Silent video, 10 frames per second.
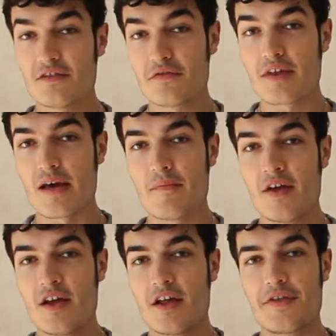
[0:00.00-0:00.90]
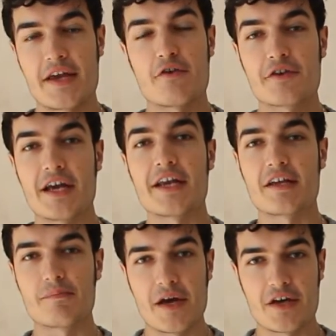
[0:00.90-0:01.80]
into them, they are
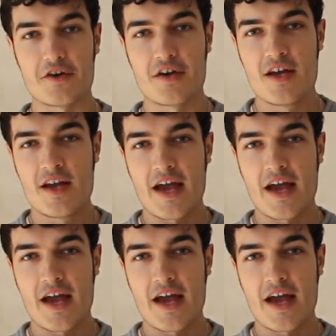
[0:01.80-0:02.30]
getting better.